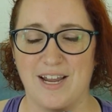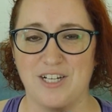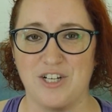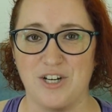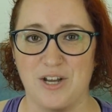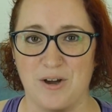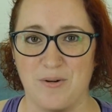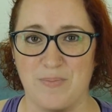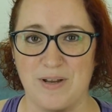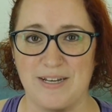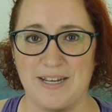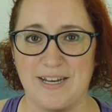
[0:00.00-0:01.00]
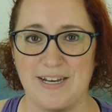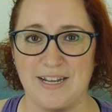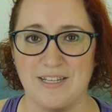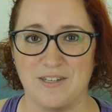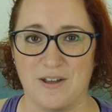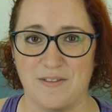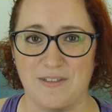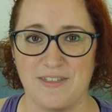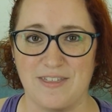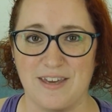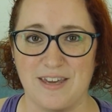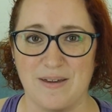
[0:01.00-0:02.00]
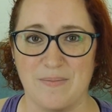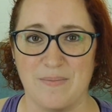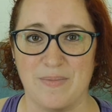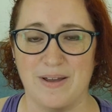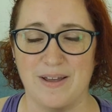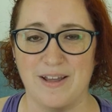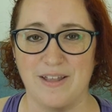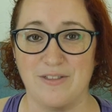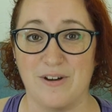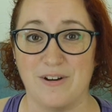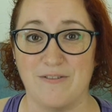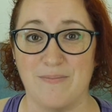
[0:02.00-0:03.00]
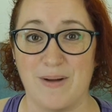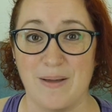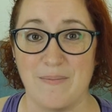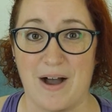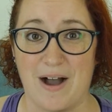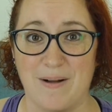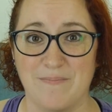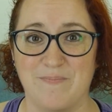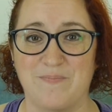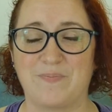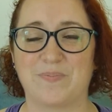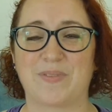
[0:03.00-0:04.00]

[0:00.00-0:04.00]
She opened it and saw the theme and thought of my mom.